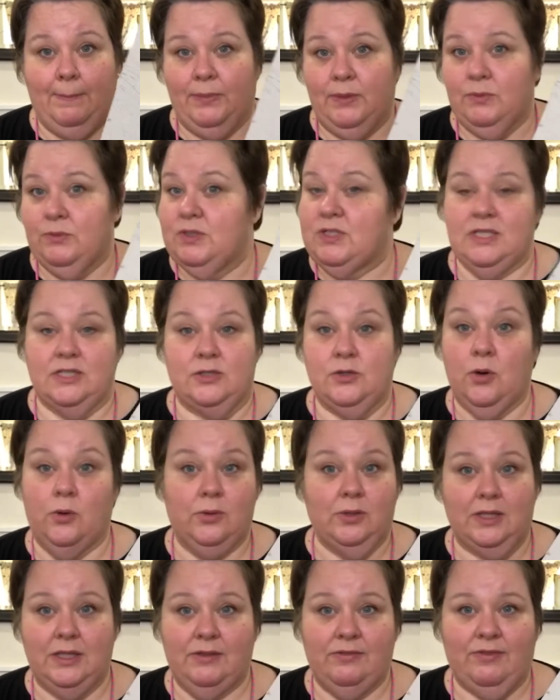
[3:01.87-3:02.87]
which is
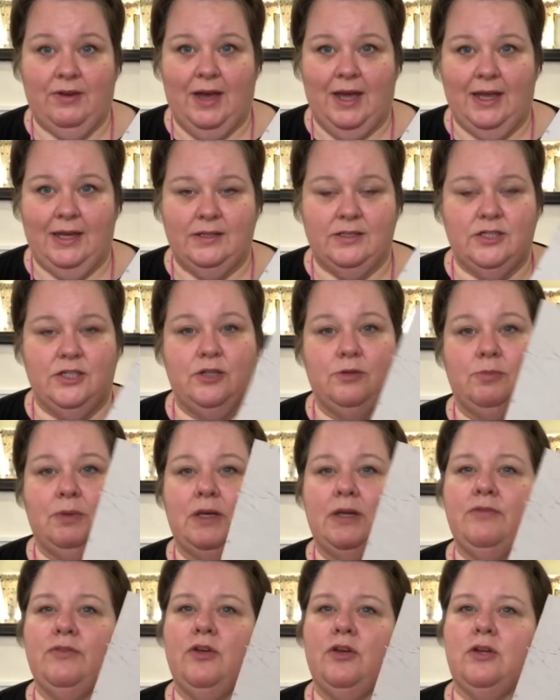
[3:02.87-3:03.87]
totally fine too.
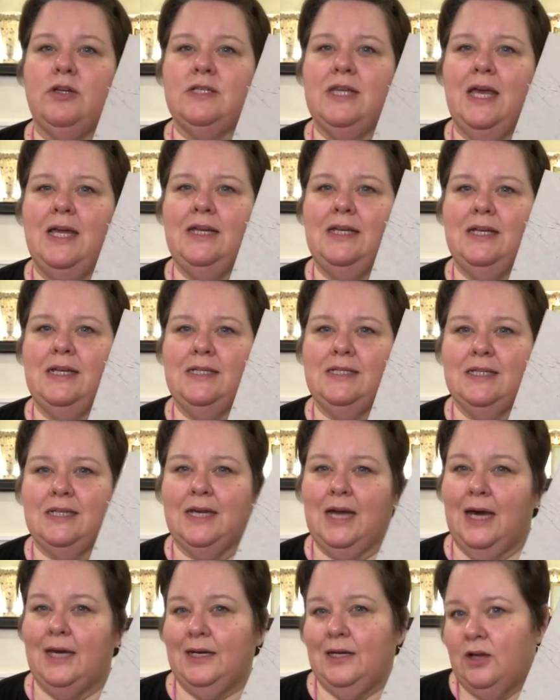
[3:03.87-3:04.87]
But if you're intending to
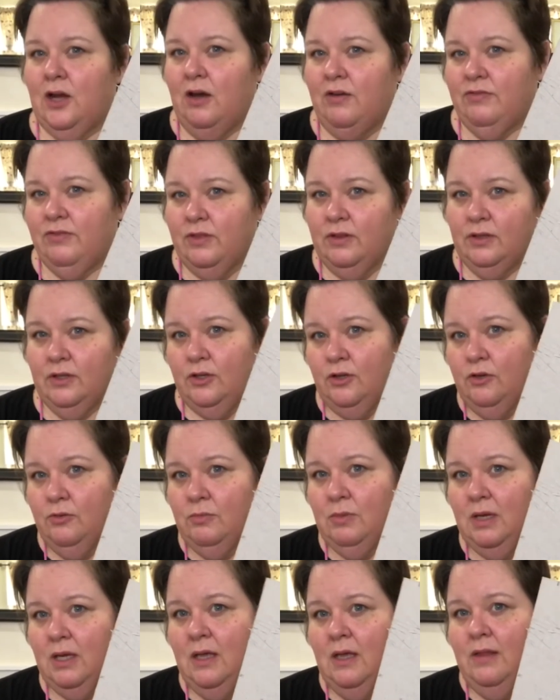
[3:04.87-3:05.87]
cut it off the
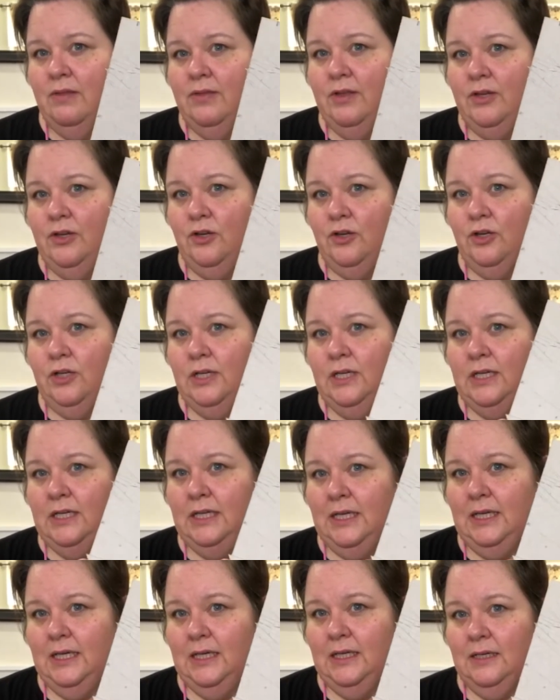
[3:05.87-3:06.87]
loom, then you're going to
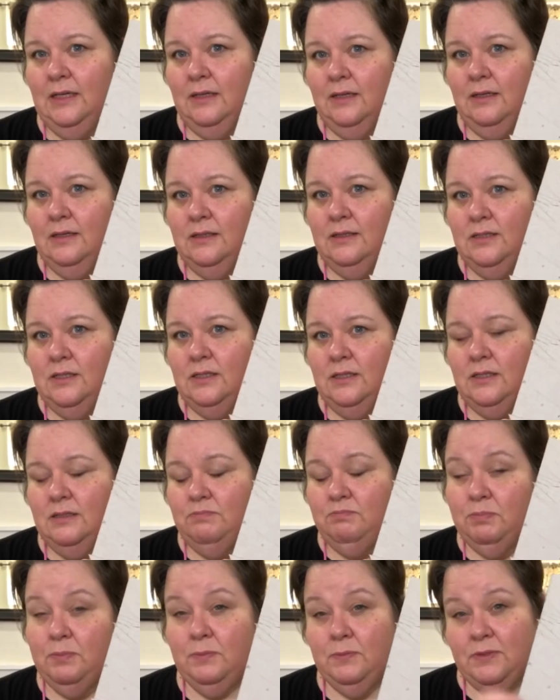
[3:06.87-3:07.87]
need
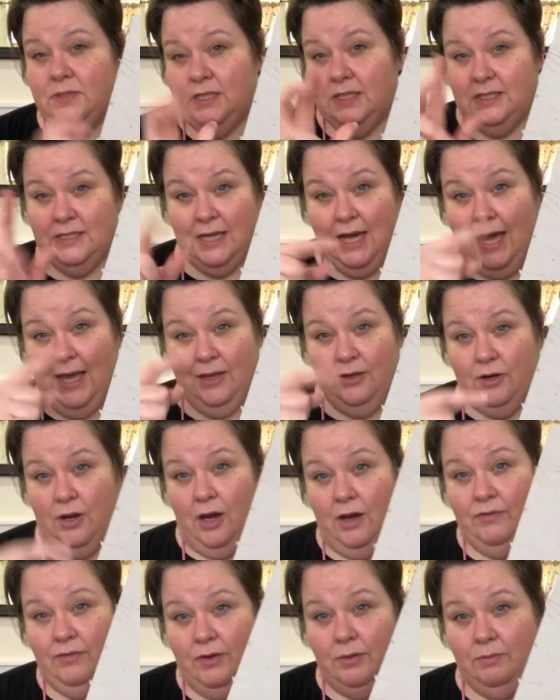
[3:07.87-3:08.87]
to tie it
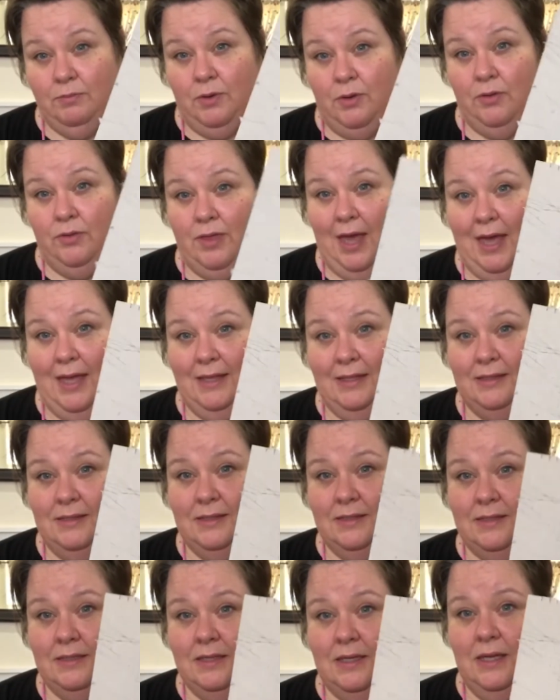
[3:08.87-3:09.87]
off on both
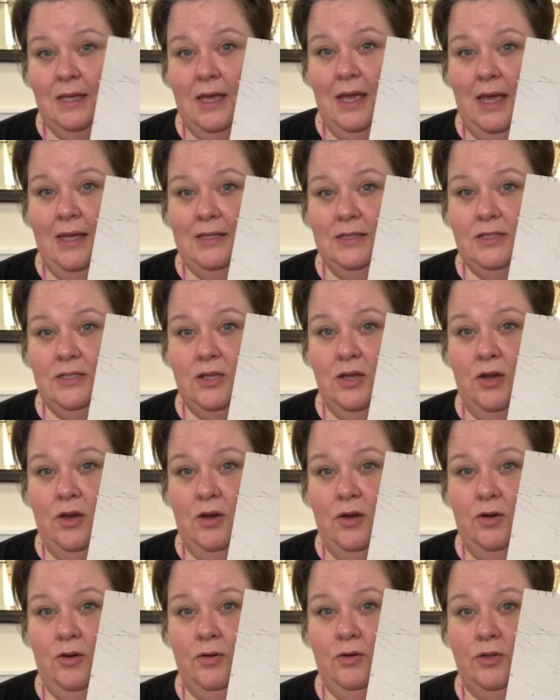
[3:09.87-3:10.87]
ends. And
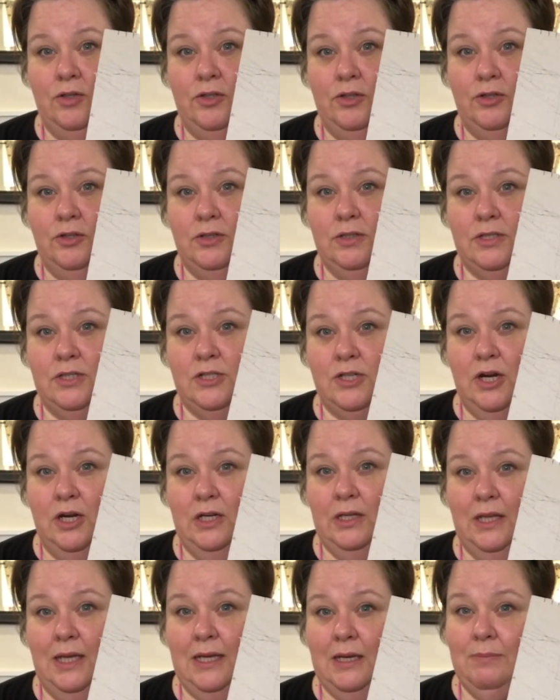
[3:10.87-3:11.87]
so you'll
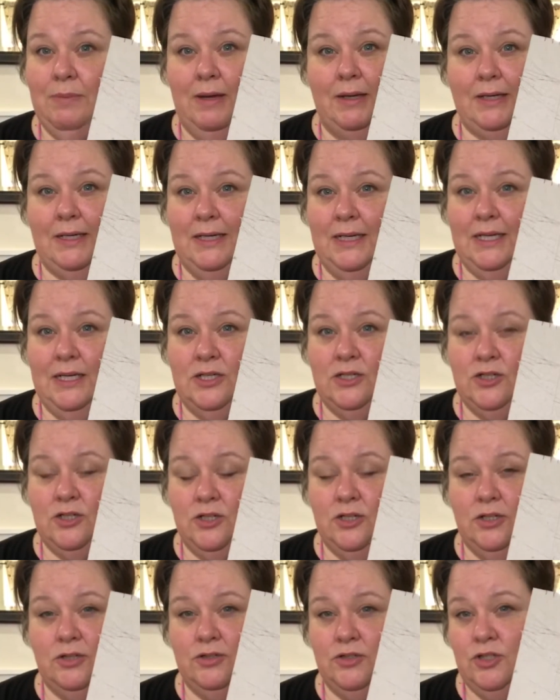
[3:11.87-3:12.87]
start like about an inch
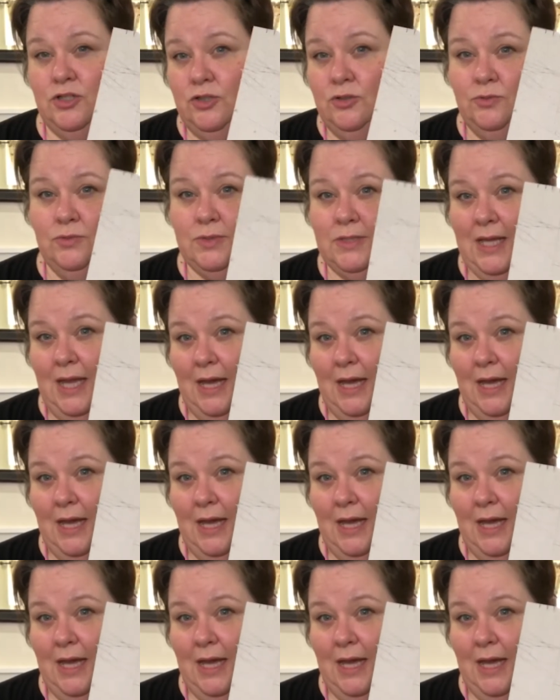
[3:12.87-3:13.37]
or two